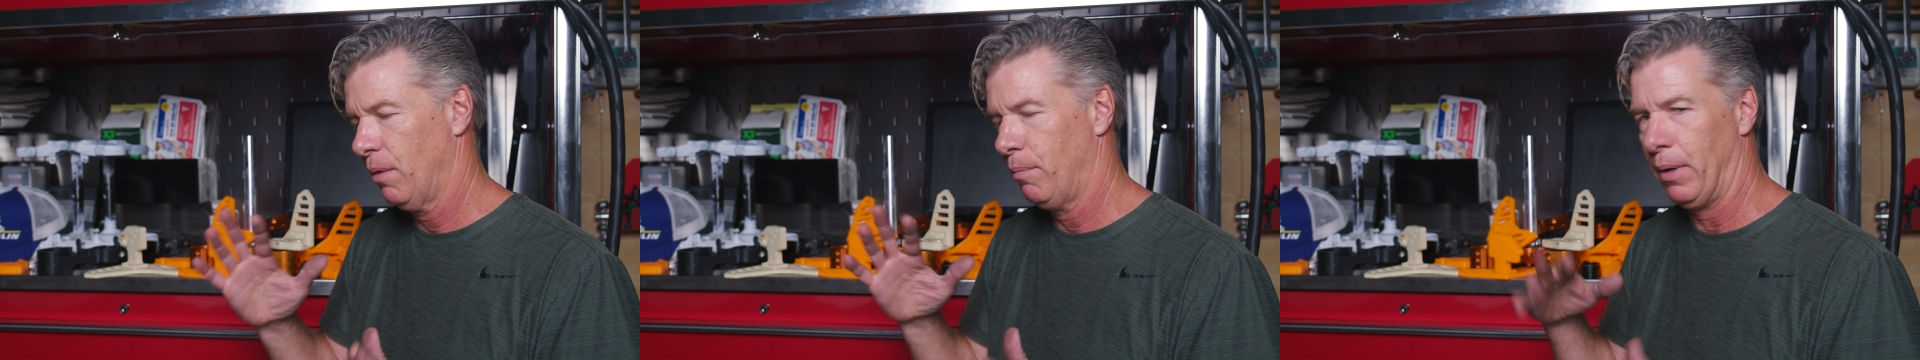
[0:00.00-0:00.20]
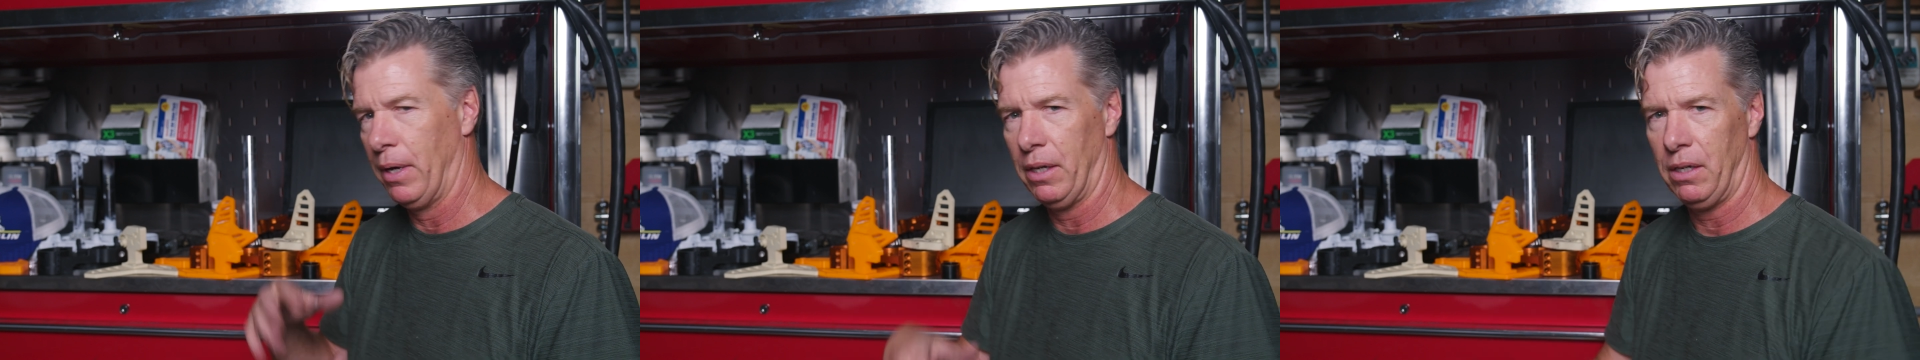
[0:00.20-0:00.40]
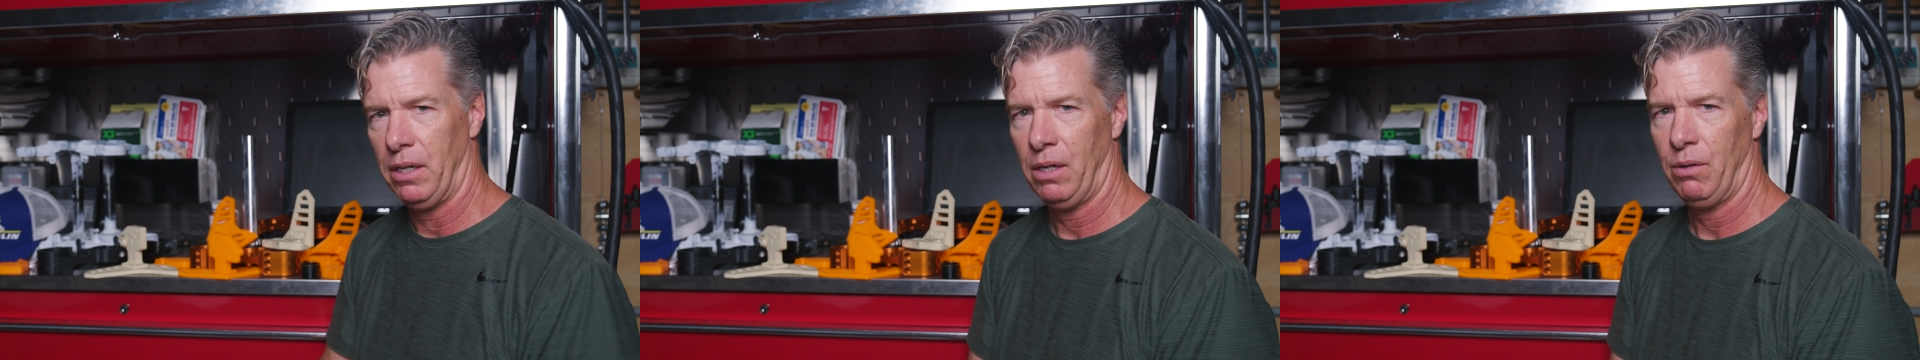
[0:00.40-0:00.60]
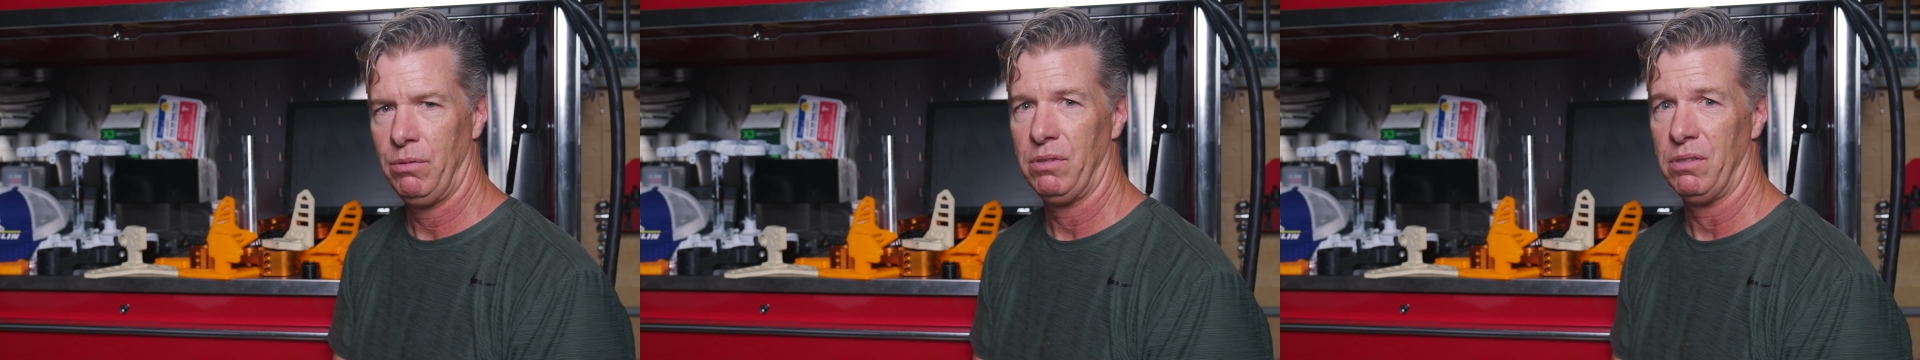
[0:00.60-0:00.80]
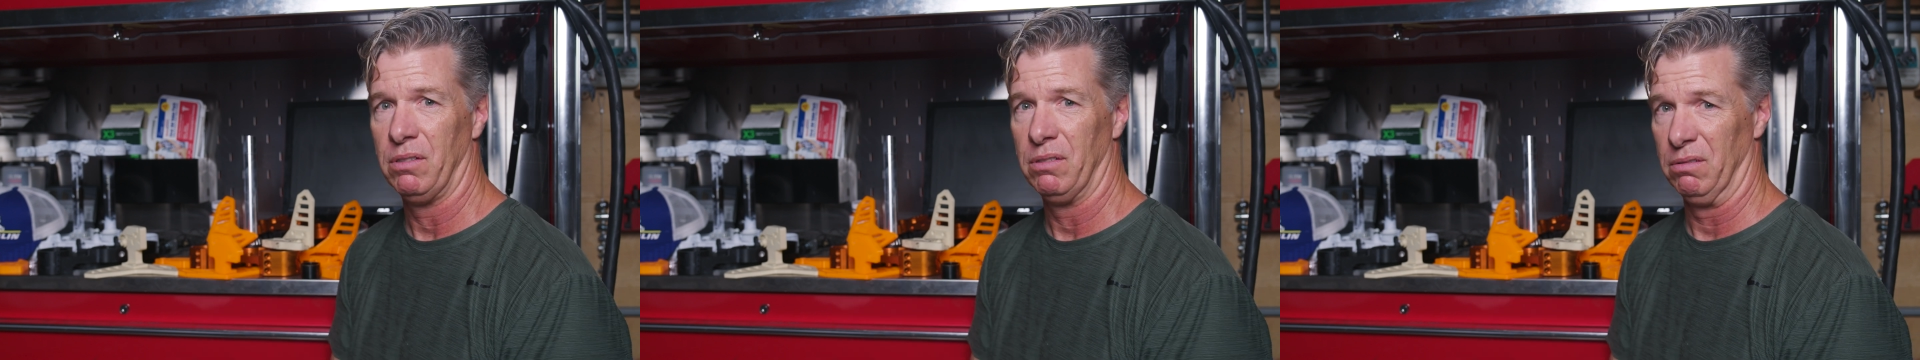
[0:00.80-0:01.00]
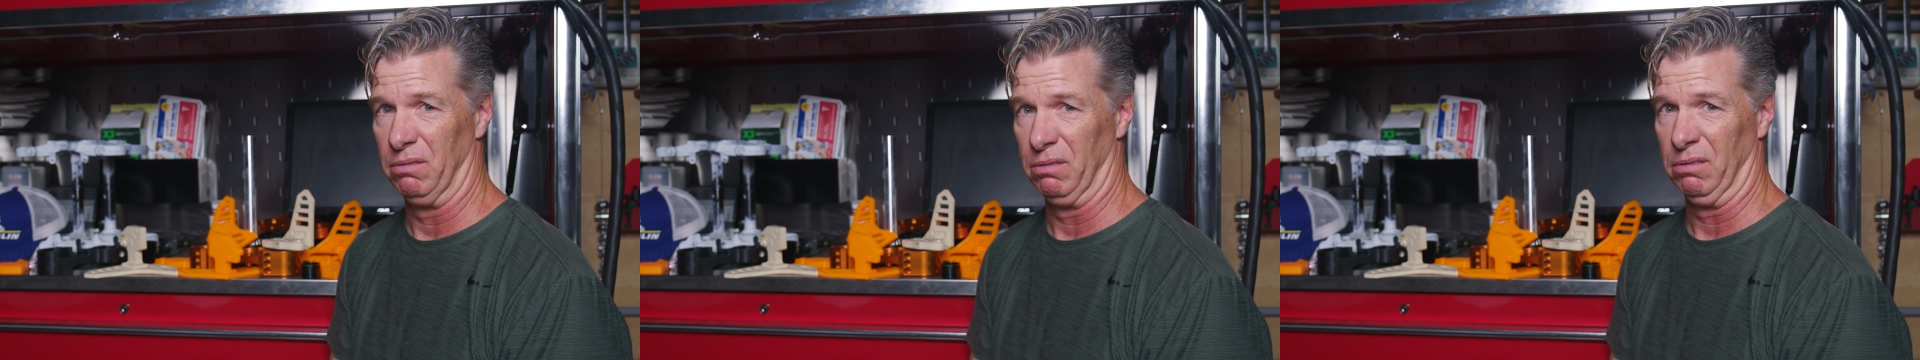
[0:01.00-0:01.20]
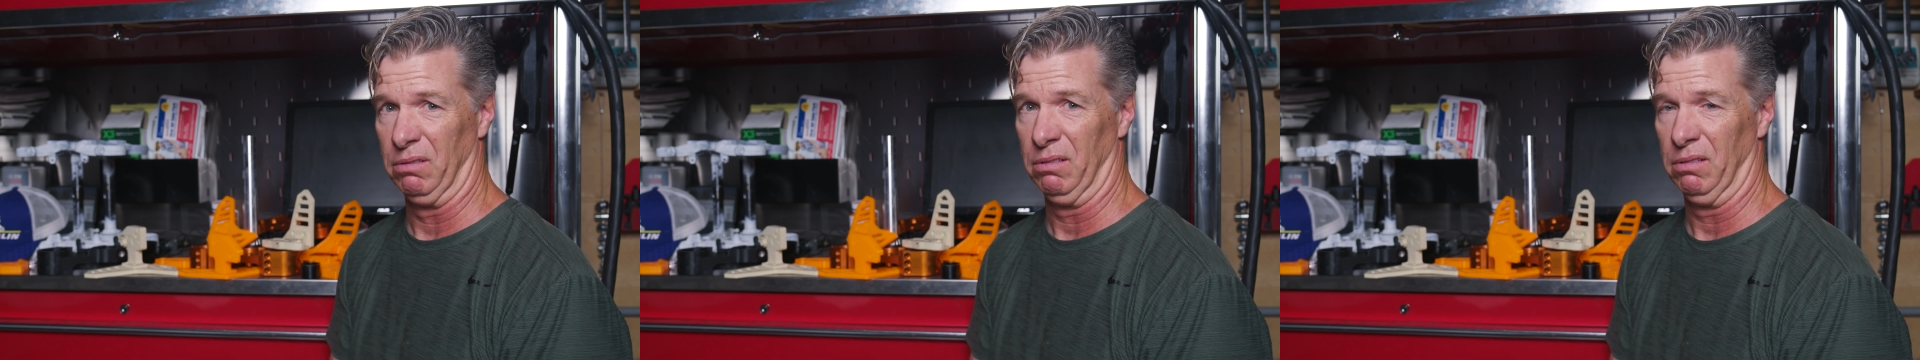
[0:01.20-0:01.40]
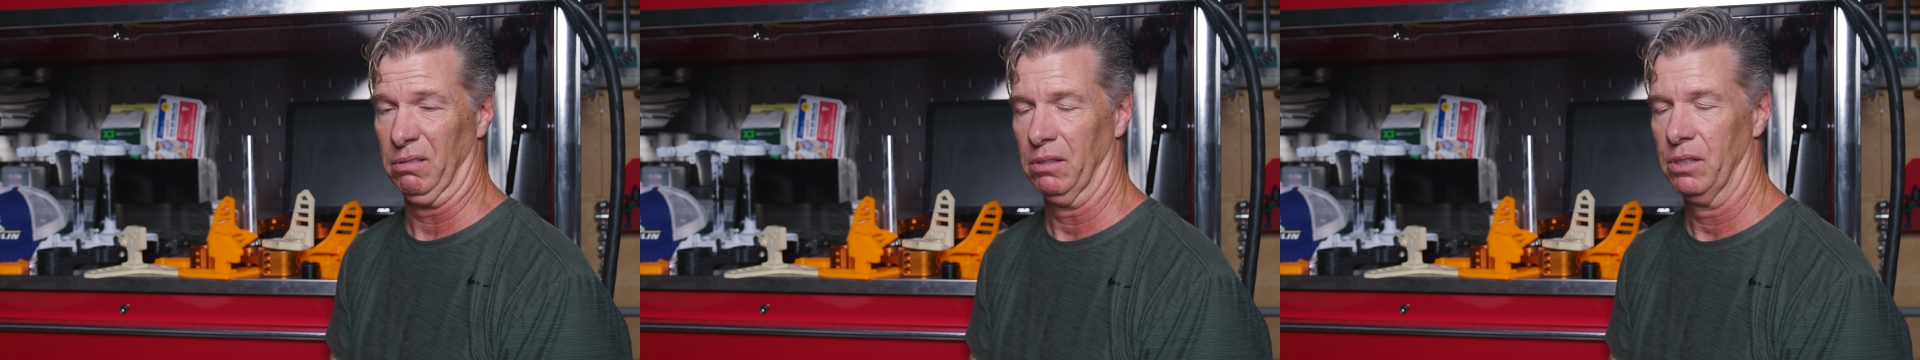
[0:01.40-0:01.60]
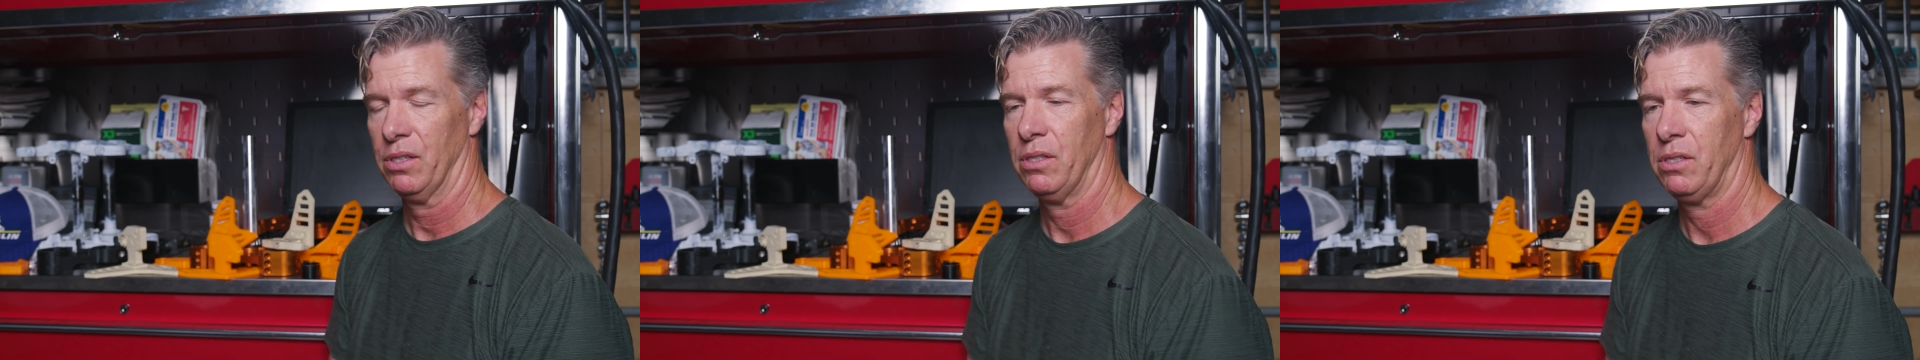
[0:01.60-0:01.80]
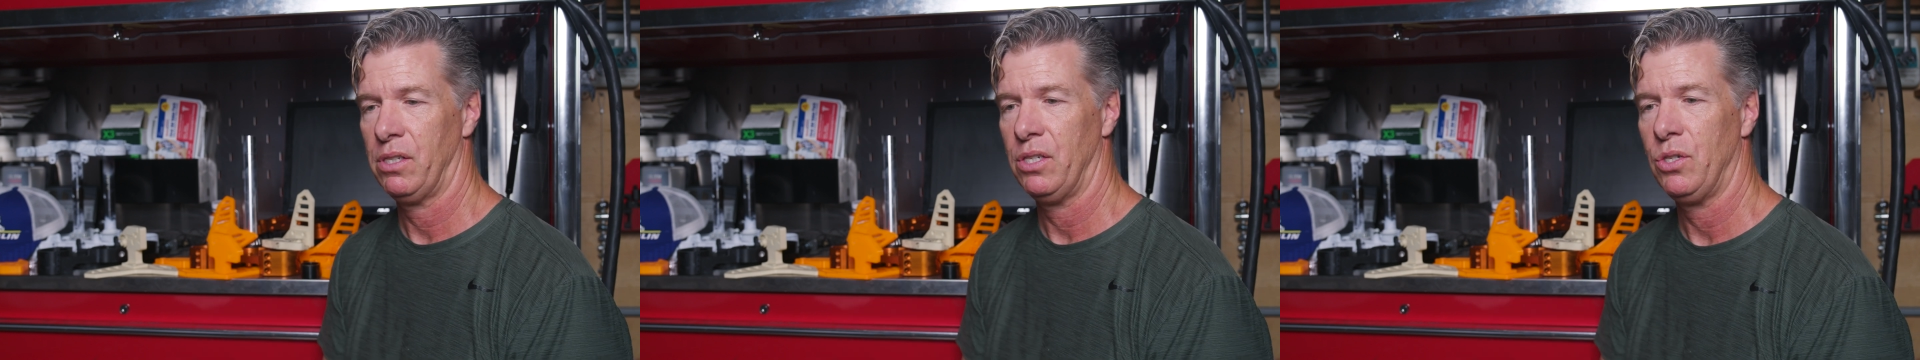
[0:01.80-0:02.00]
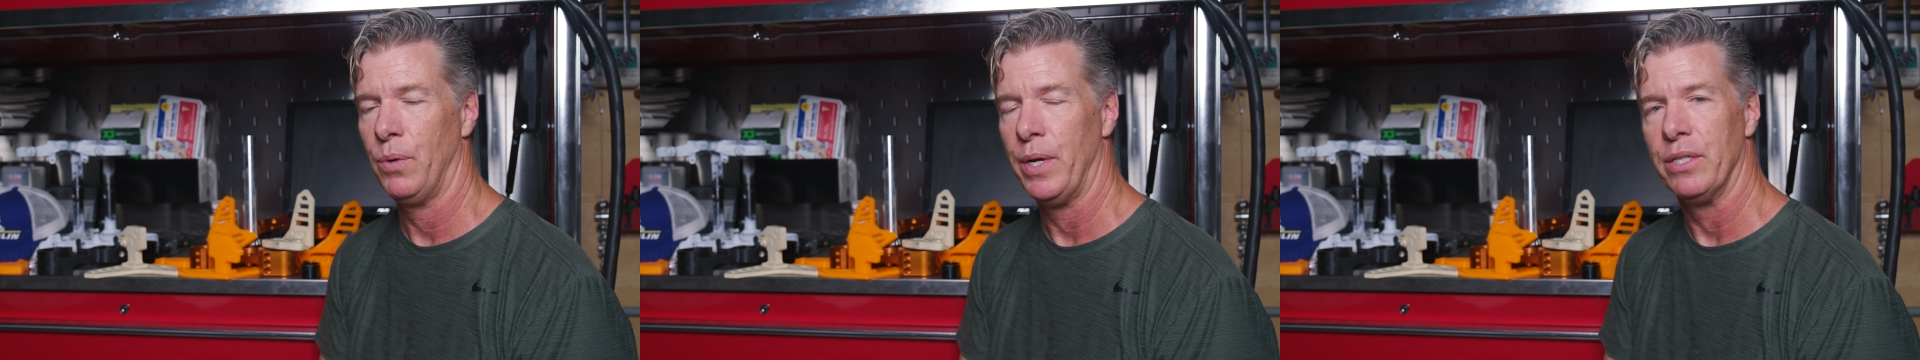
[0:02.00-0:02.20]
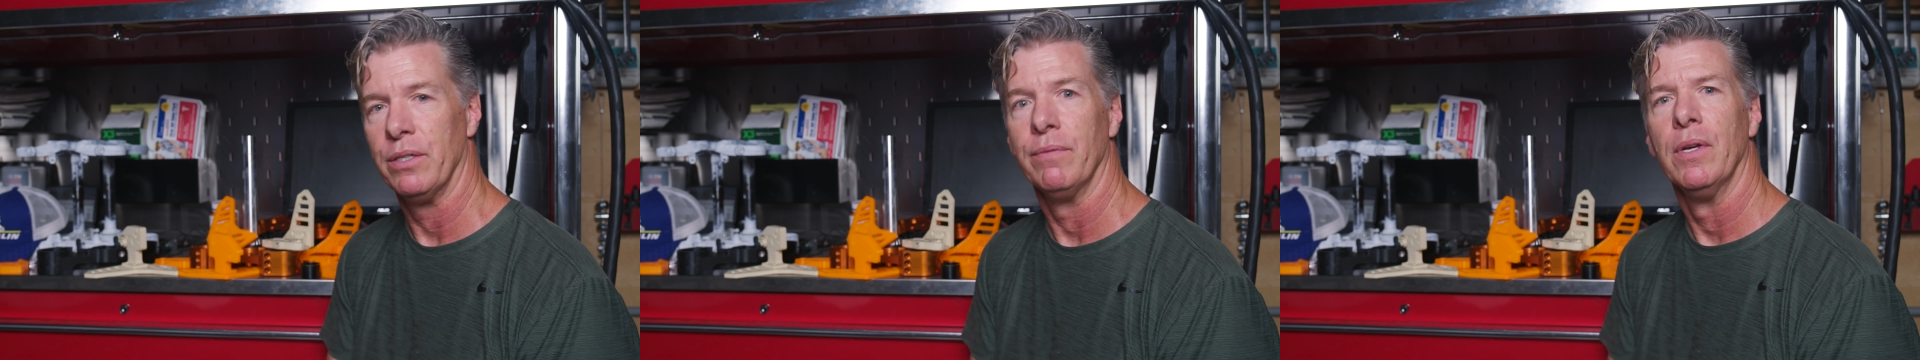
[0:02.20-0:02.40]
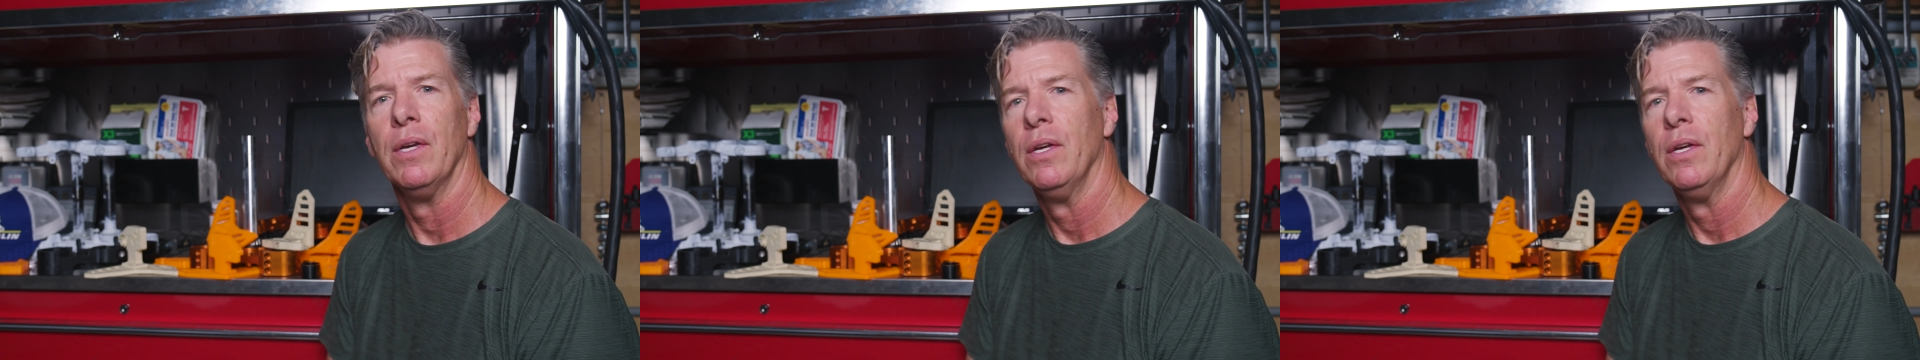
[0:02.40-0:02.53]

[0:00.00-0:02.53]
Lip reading: But it was a situation.